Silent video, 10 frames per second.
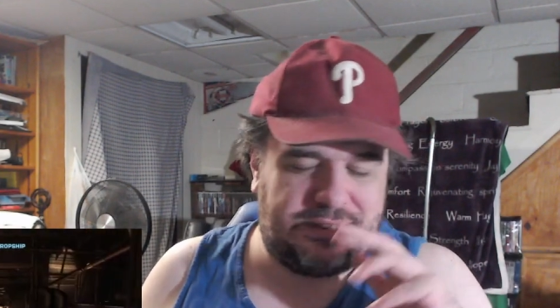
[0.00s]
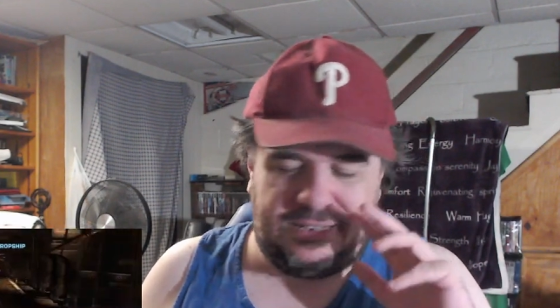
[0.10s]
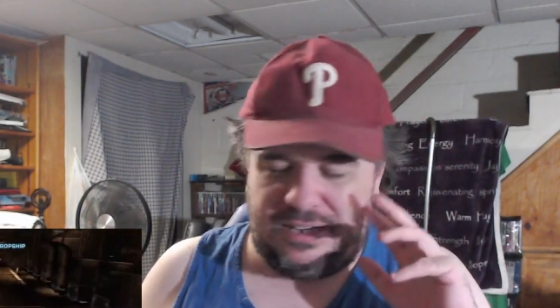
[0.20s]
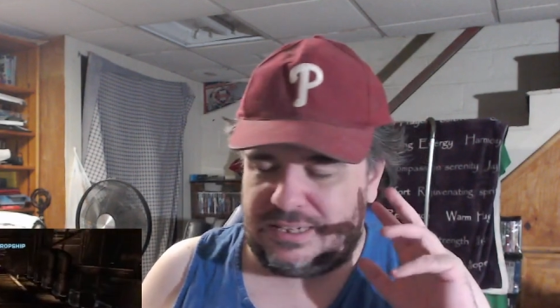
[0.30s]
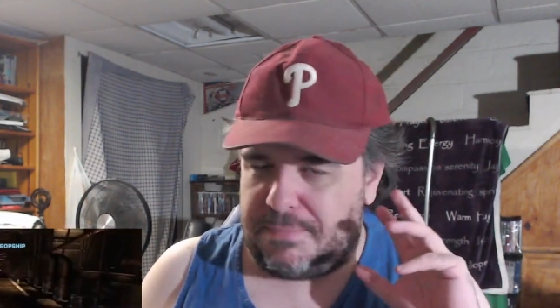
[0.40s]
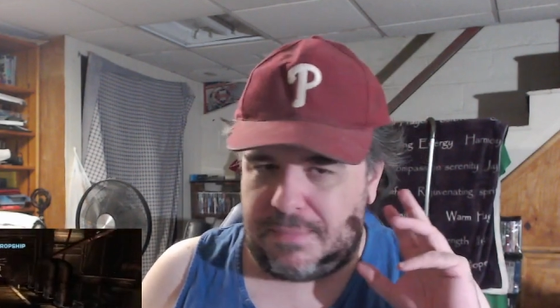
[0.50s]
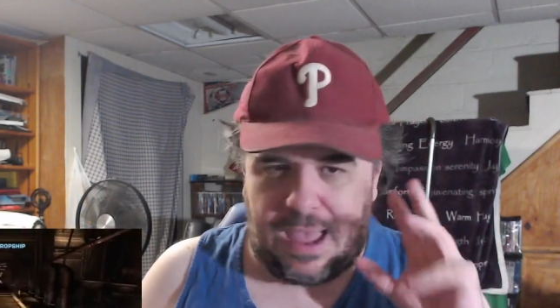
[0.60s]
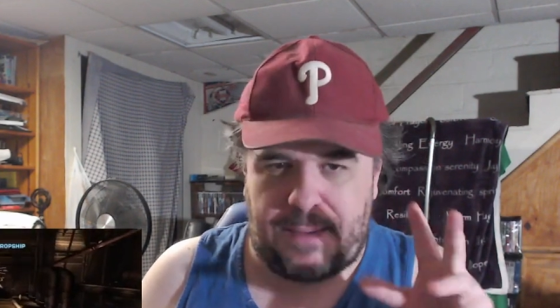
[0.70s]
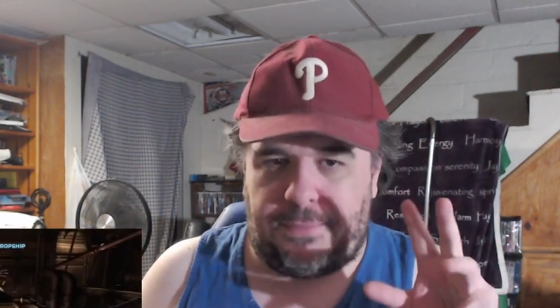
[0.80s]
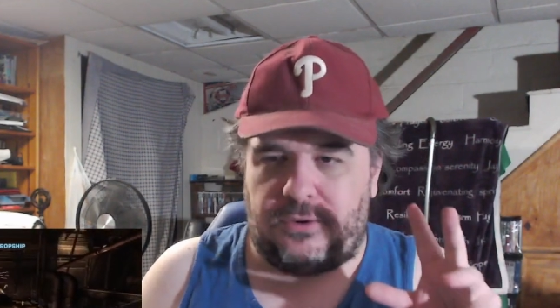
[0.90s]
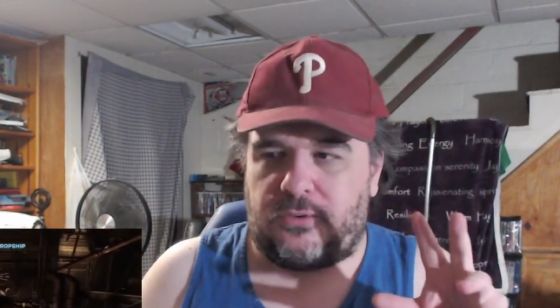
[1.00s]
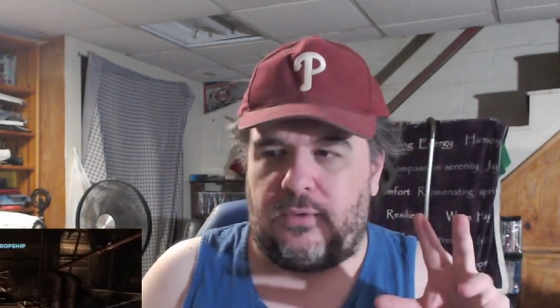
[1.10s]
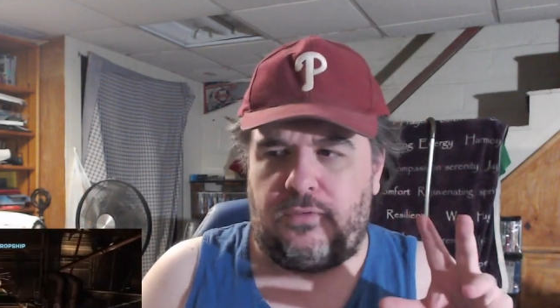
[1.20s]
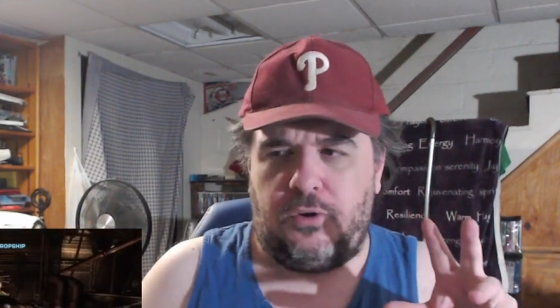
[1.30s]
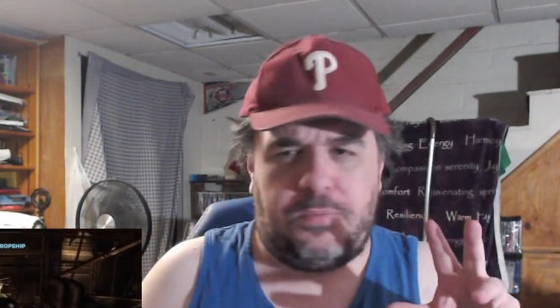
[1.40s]
just my
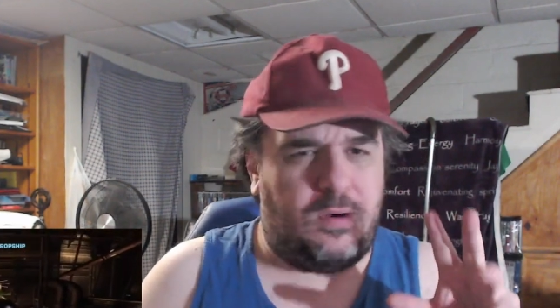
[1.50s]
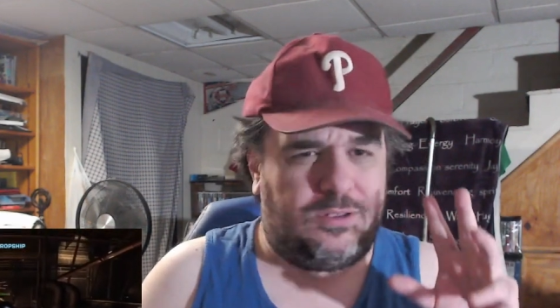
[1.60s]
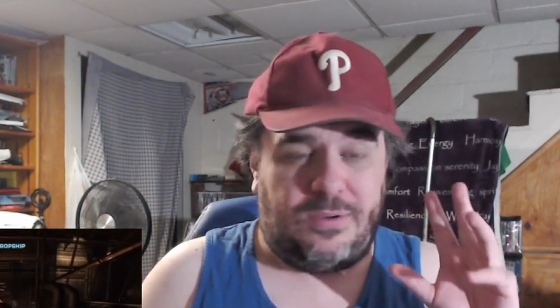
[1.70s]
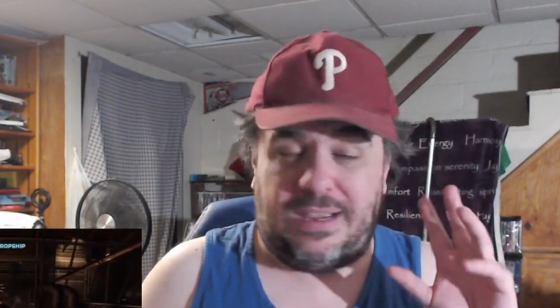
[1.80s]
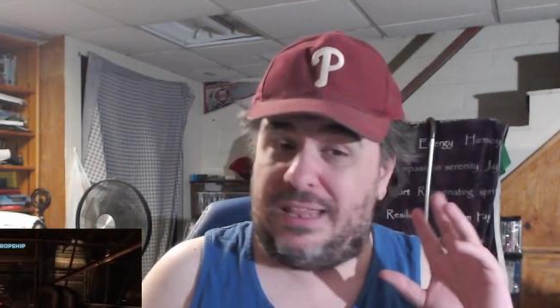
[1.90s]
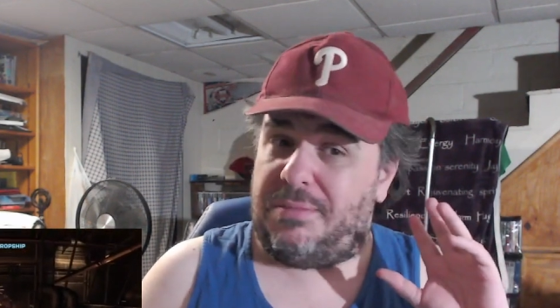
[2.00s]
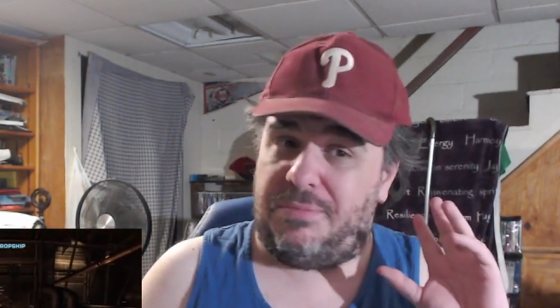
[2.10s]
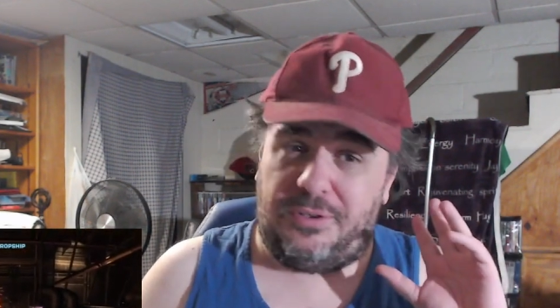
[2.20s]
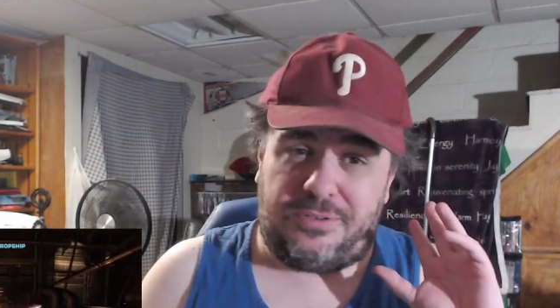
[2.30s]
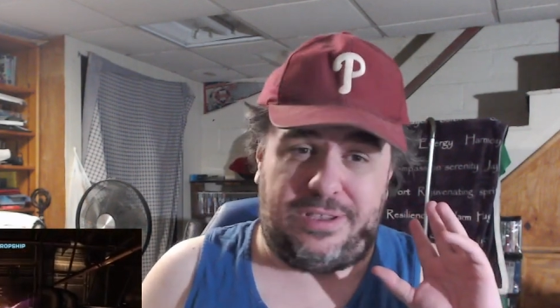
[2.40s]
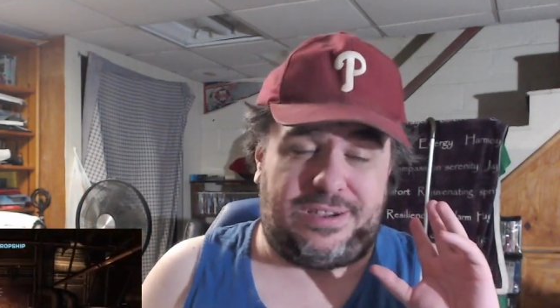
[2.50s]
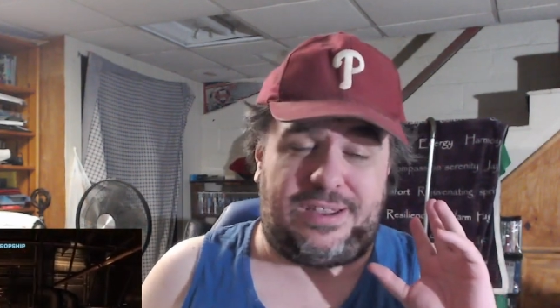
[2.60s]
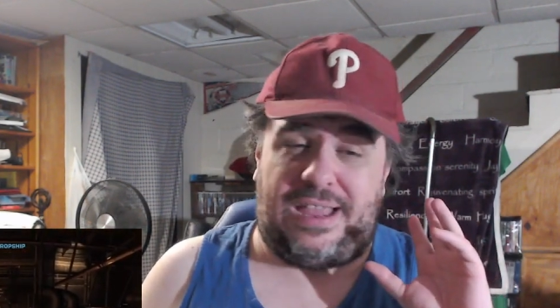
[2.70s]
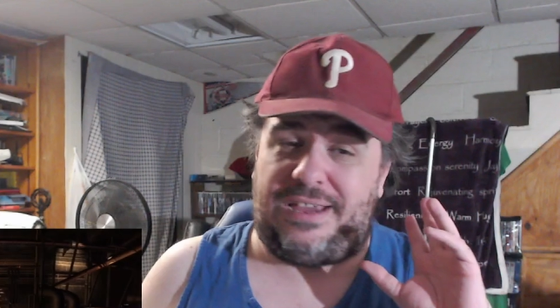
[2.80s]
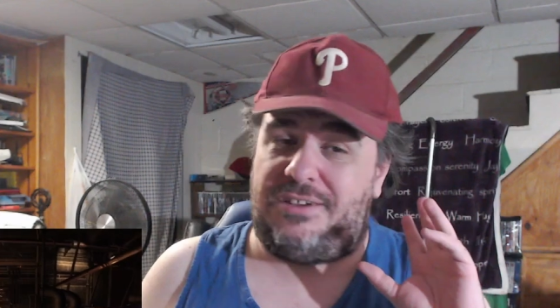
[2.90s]
personal viewpoint. So again, the music,
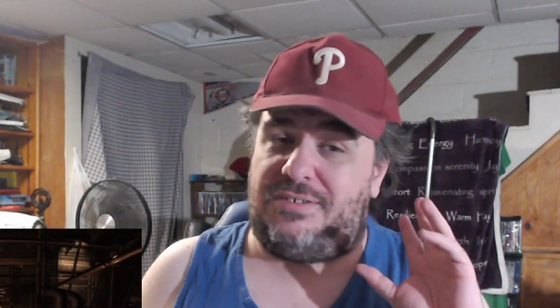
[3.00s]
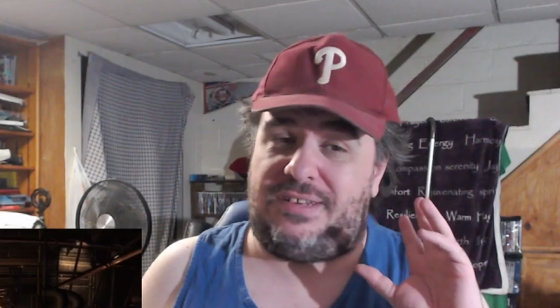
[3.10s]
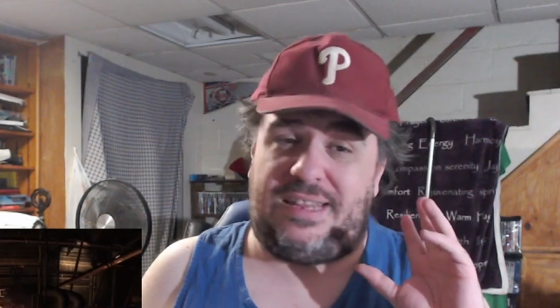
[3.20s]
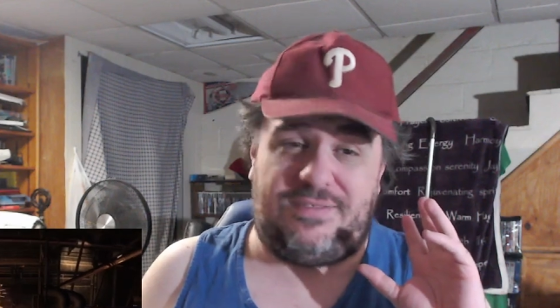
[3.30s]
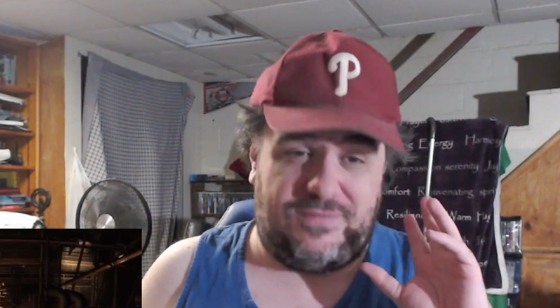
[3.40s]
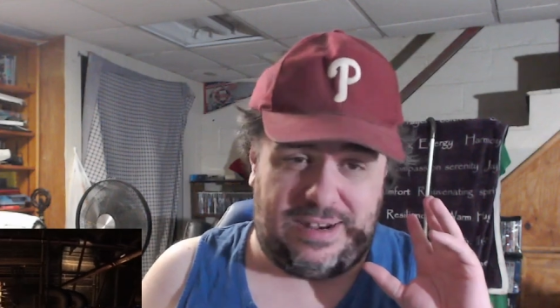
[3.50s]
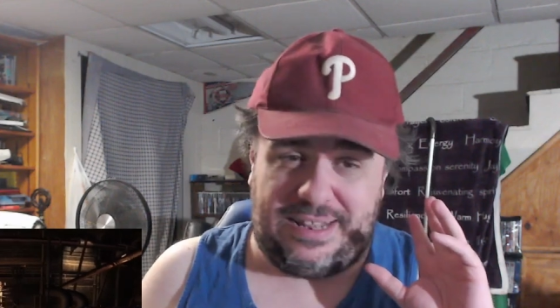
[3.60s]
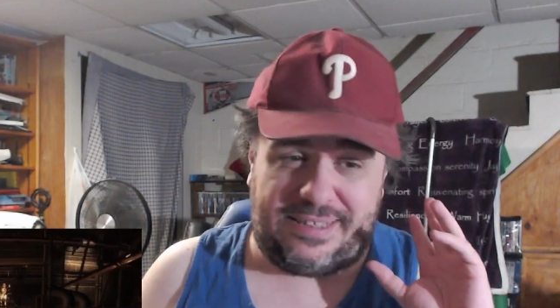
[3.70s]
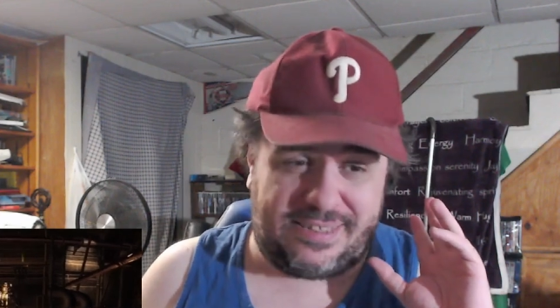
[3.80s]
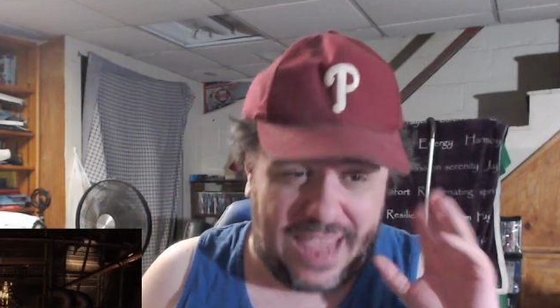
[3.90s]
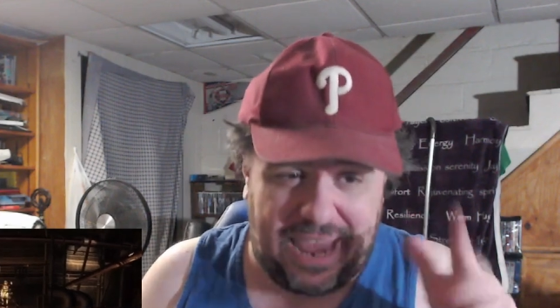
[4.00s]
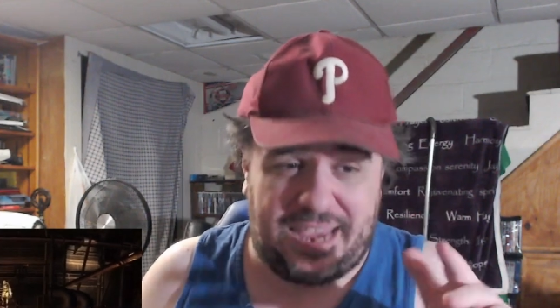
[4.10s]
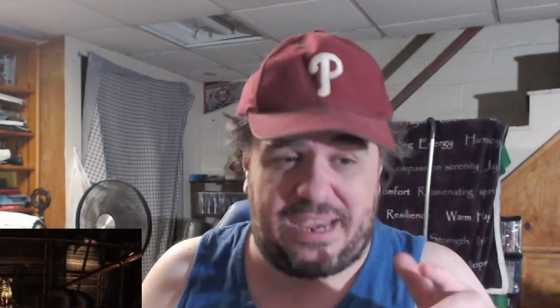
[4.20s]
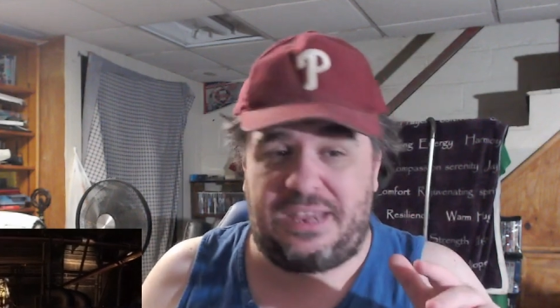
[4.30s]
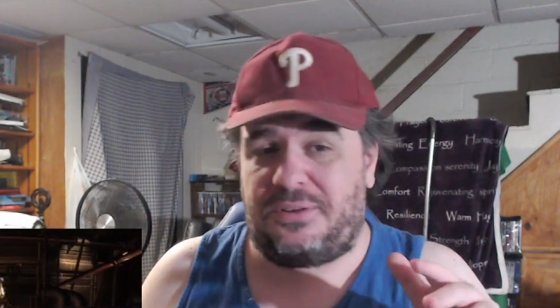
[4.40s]
I could really
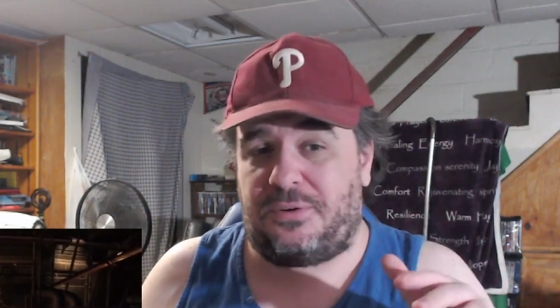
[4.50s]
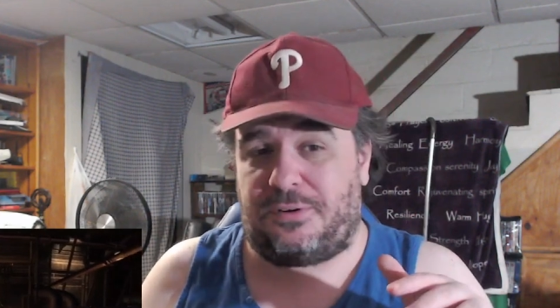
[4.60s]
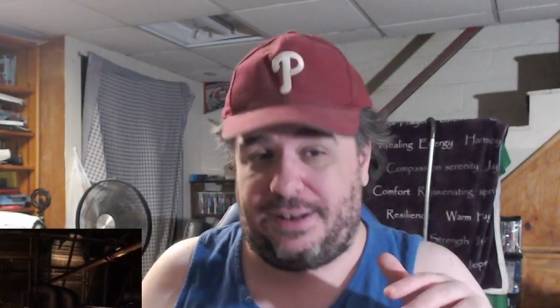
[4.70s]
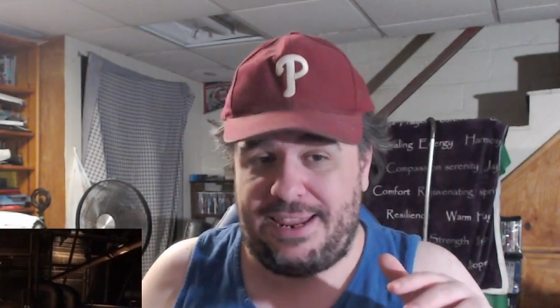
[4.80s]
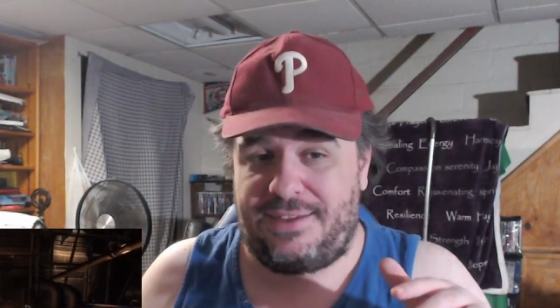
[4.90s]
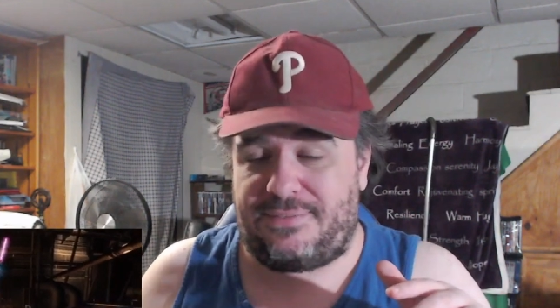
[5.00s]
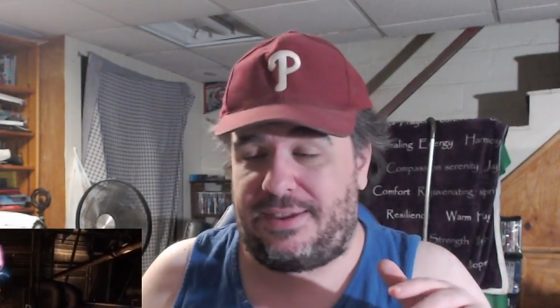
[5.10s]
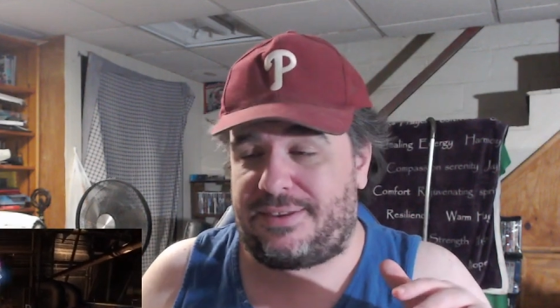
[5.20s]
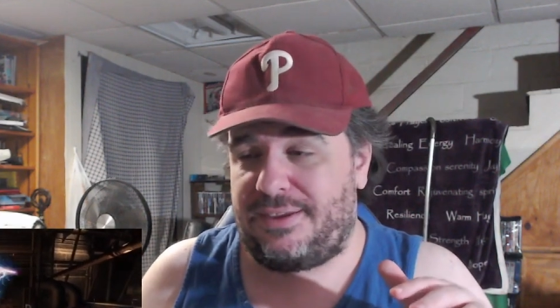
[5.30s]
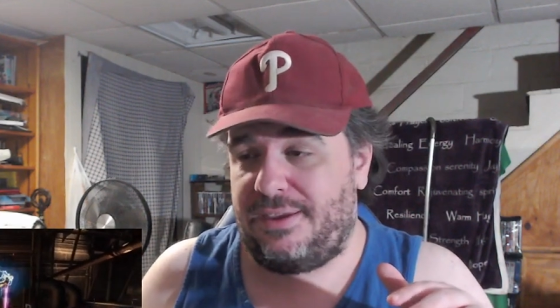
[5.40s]
take it or leave it.